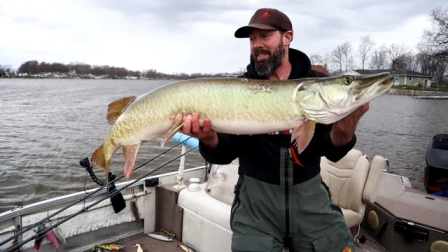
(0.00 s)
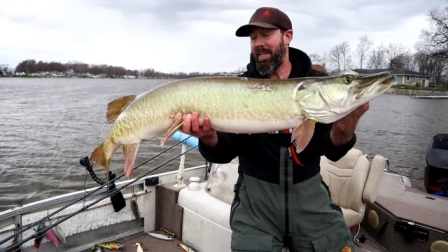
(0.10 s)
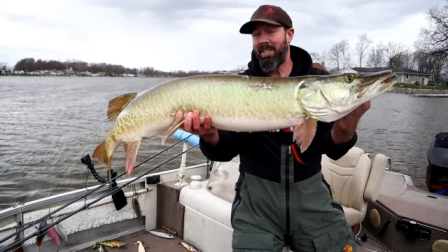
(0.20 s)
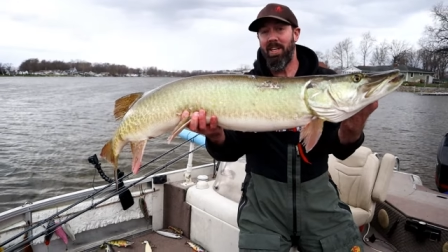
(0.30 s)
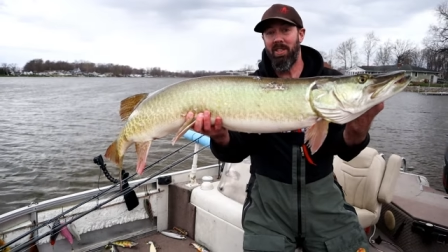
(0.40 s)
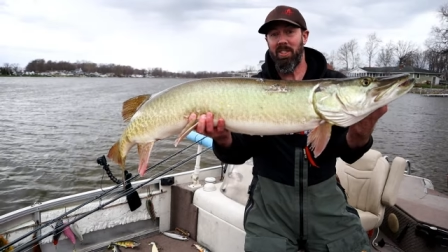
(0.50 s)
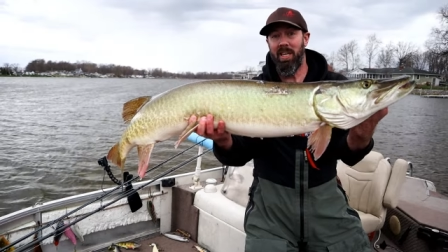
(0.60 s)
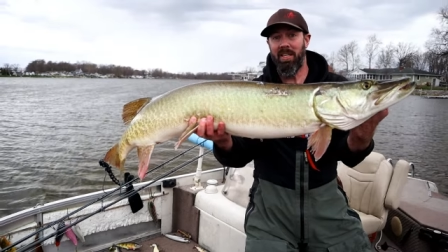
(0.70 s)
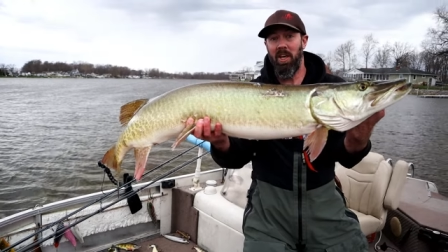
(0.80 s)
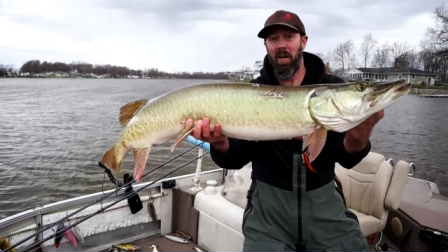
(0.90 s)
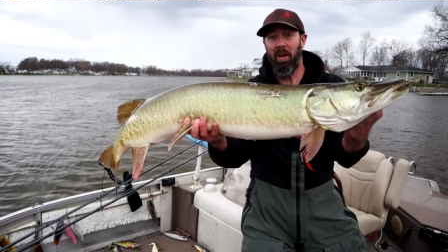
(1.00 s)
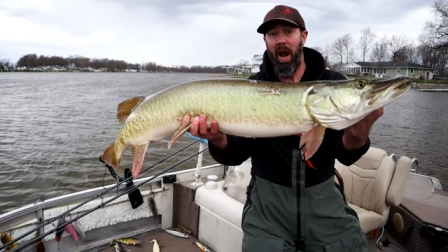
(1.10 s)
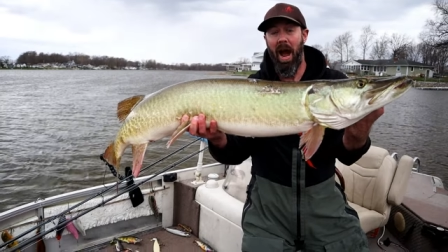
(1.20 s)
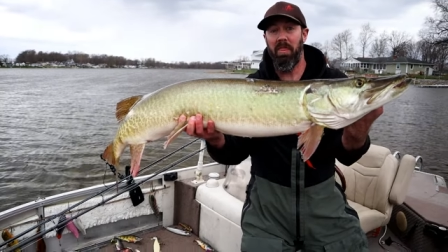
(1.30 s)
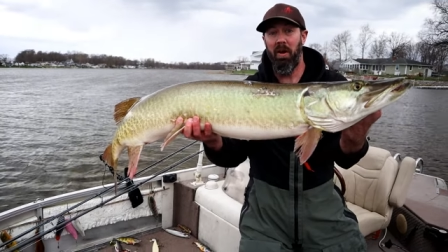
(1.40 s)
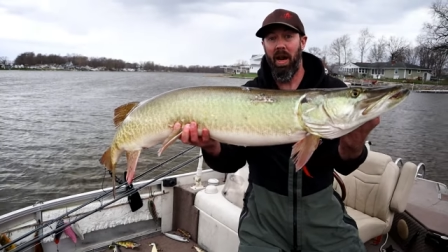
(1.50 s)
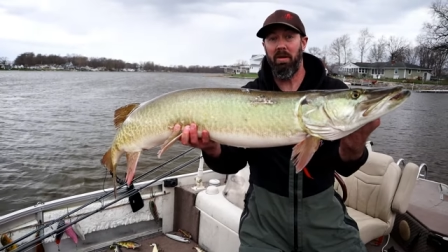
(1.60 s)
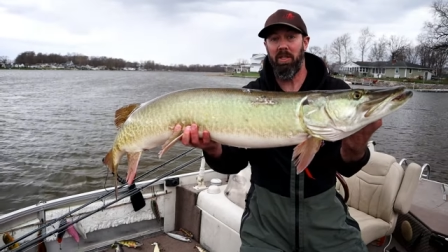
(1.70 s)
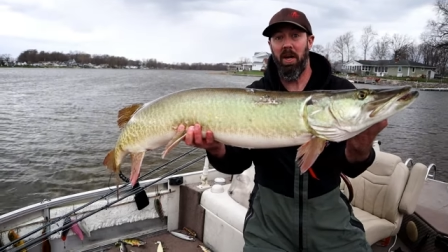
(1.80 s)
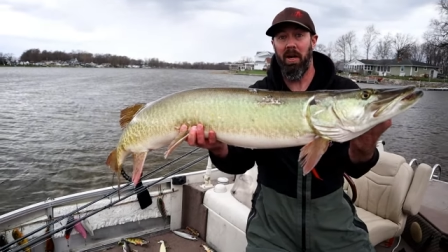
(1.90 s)
six inch Sick Sucker. I thought I
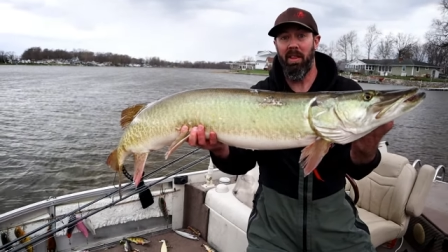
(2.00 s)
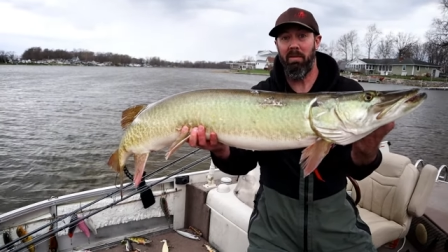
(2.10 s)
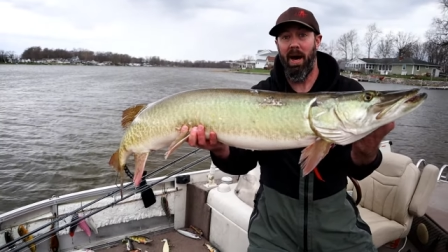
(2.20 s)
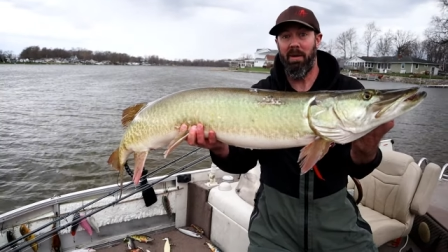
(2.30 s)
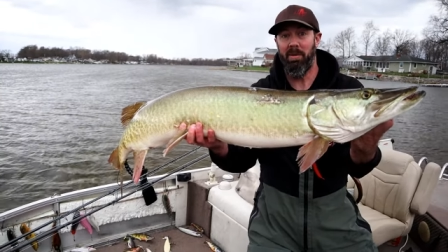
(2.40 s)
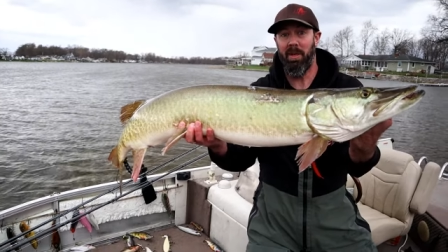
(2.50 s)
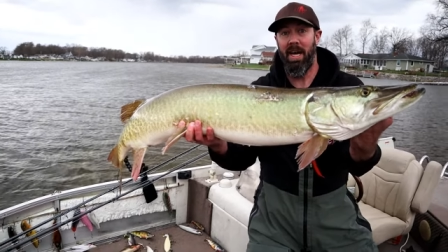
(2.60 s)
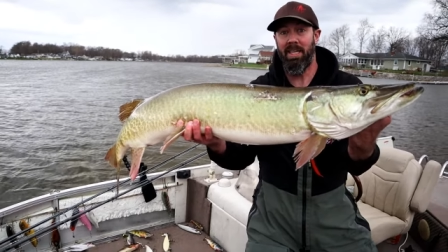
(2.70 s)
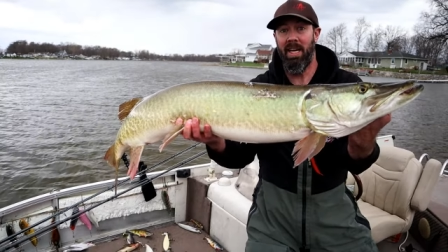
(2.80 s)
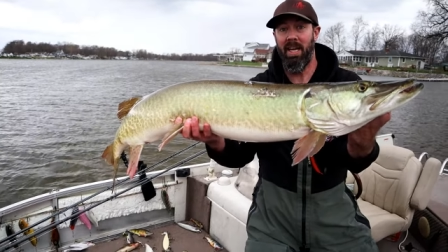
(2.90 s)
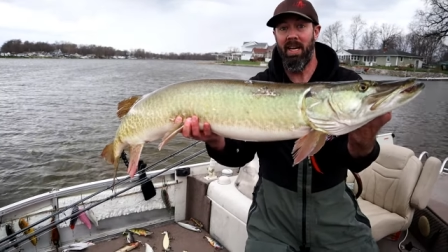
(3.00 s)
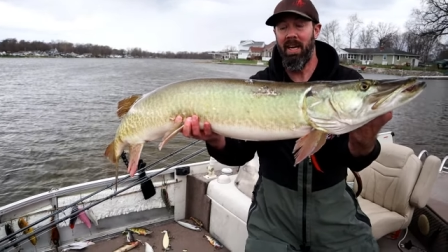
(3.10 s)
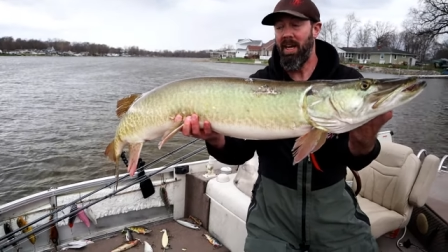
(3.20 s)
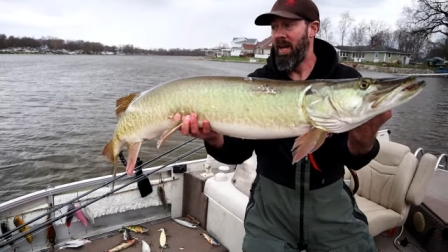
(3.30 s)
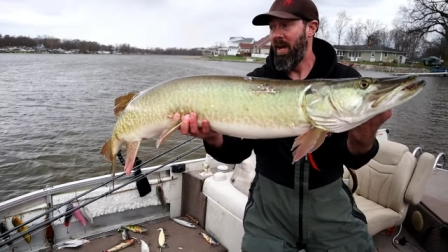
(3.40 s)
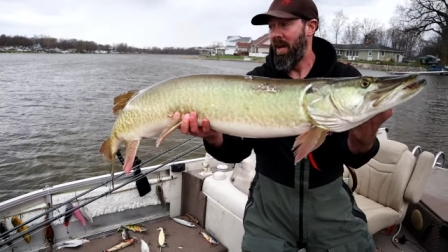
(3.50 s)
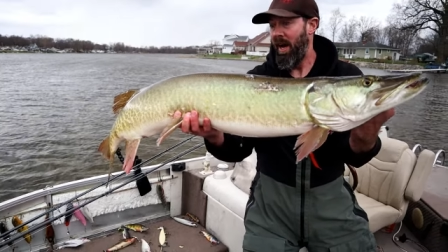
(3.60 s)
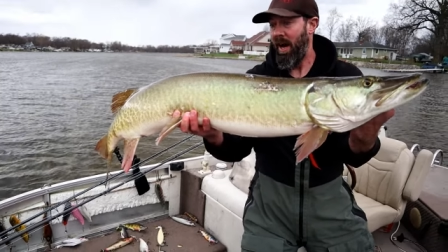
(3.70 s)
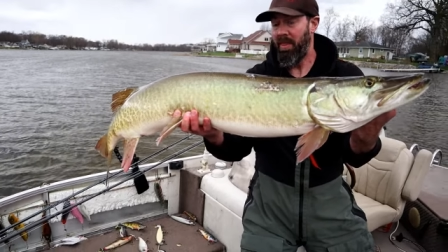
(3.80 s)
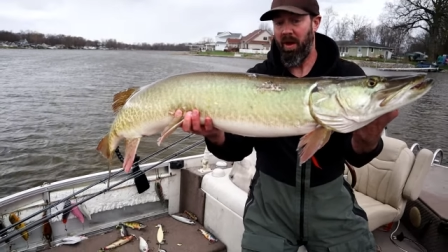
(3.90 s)
was stuck on the bottom, you guys.
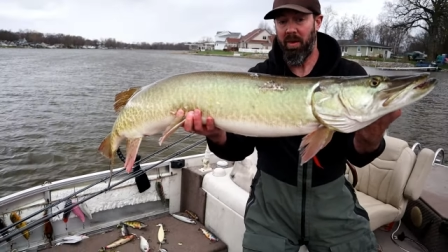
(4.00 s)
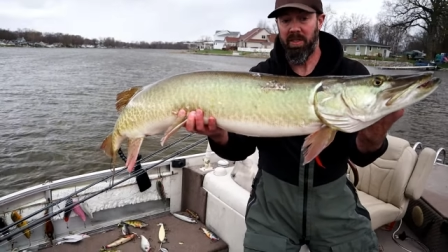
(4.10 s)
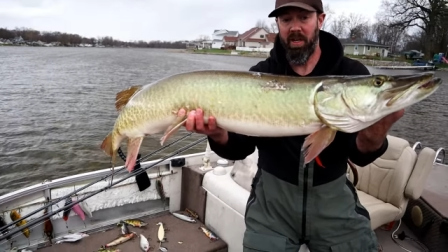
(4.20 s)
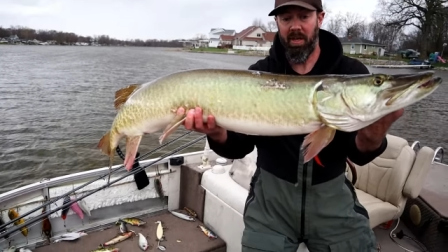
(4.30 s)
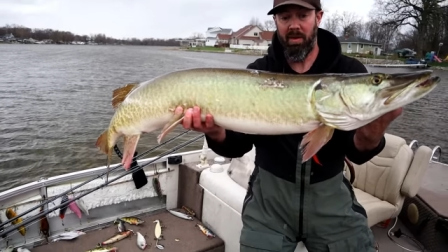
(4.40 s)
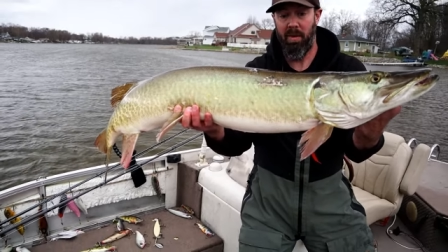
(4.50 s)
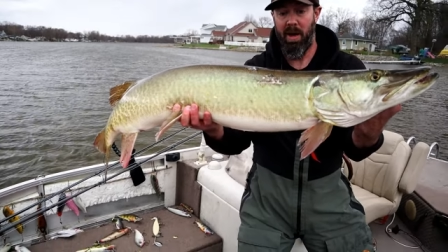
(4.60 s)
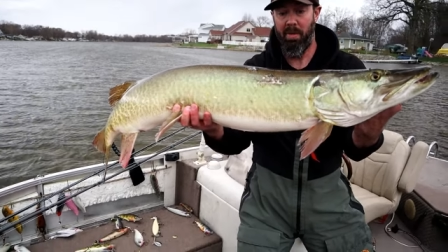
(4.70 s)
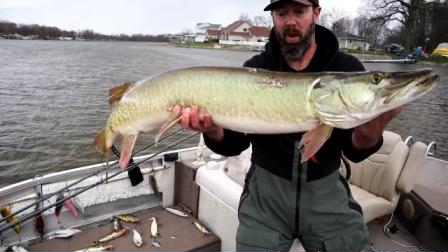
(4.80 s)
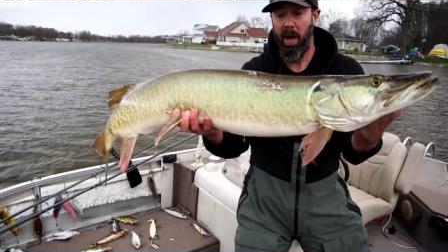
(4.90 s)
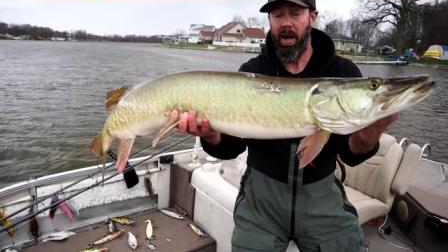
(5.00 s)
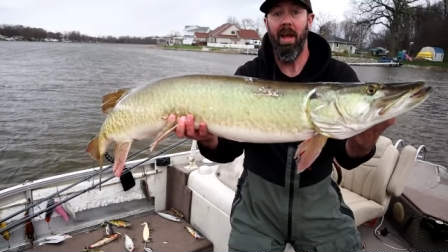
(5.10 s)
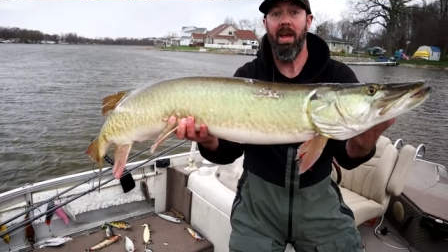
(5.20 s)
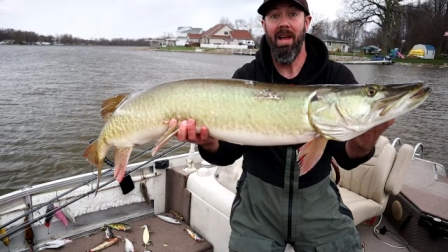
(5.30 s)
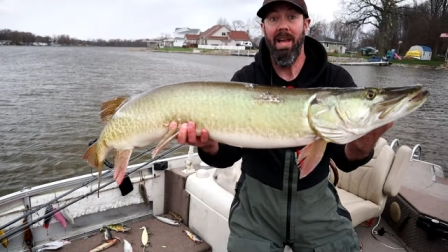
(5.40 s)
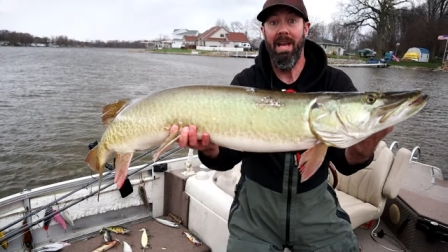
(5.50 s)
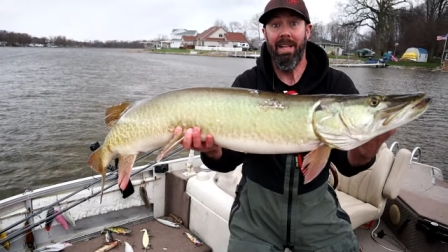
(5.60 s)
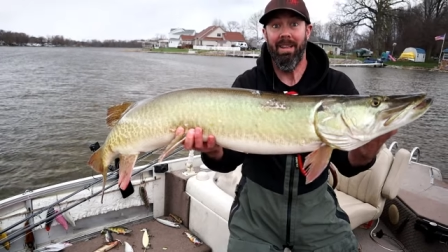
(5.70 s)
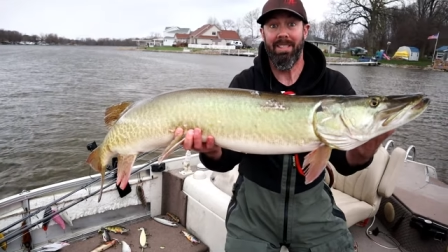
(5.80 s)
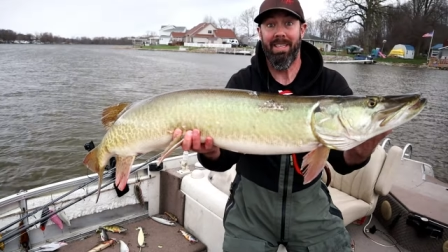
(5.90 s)
I thought I was stuck on the bottom. All right,
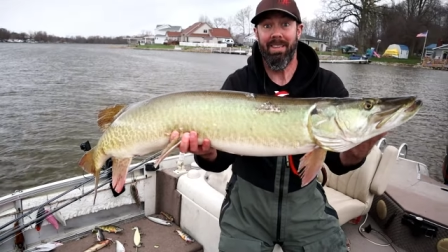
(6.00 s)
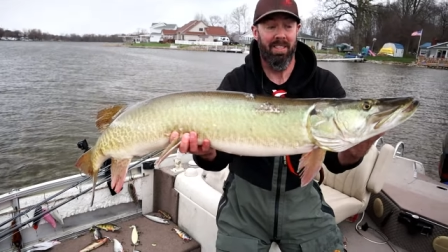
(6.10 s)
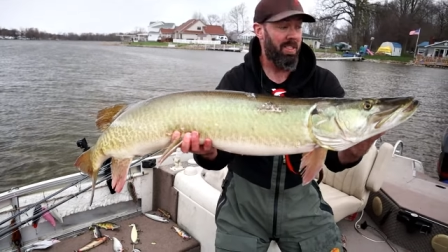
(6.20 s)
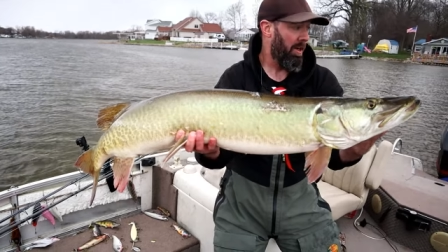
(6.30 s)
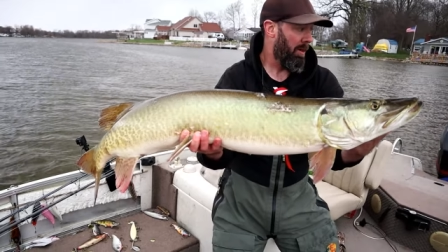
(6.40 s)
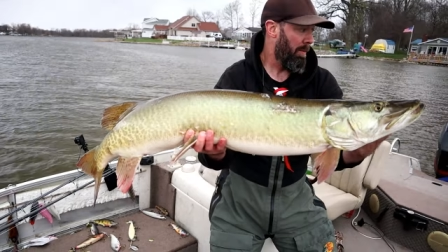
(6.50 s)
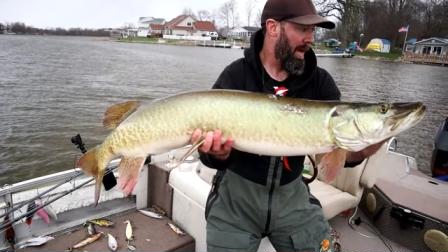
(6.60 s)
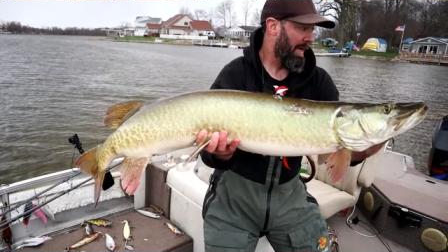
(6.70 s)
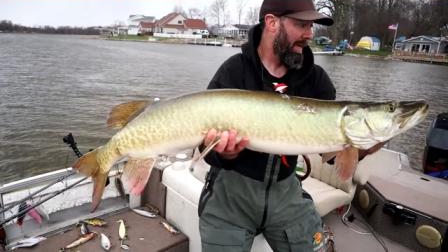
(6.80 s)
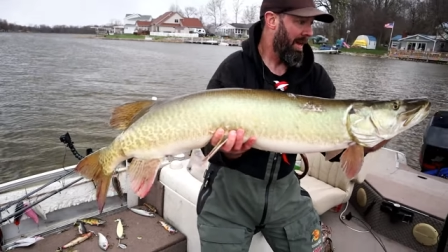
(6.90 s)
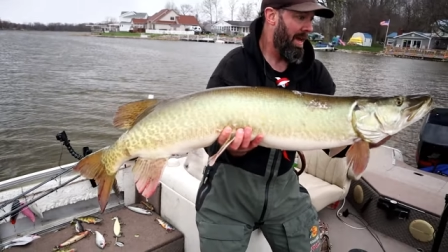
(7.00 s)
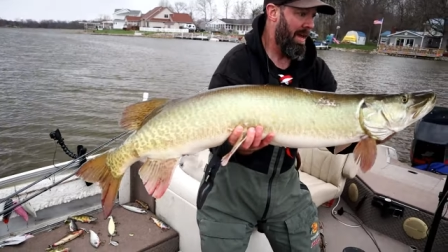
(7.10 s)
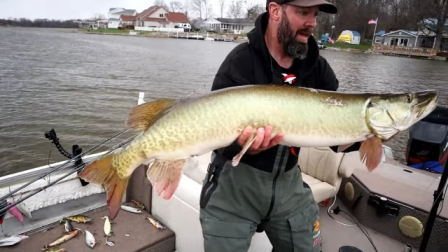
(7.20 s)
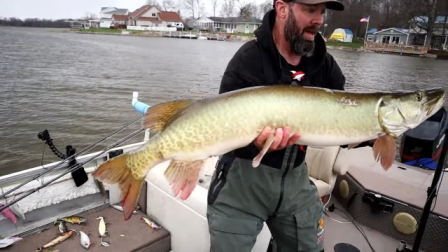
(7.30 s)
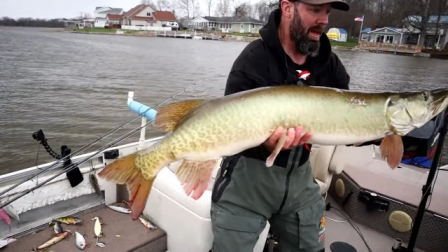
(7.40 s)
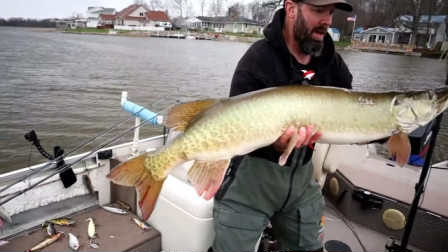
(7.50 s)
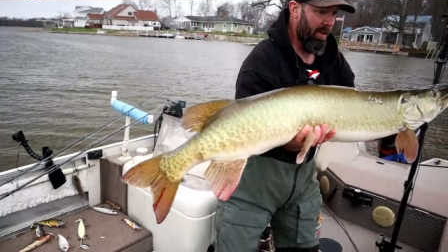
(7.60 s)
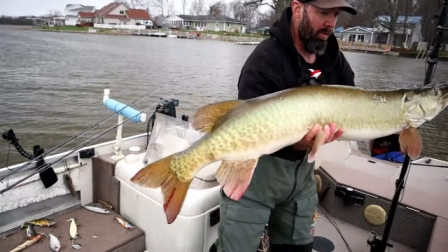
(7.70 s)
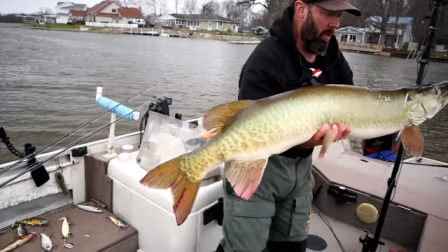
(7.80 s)
let's get the sucker back in. The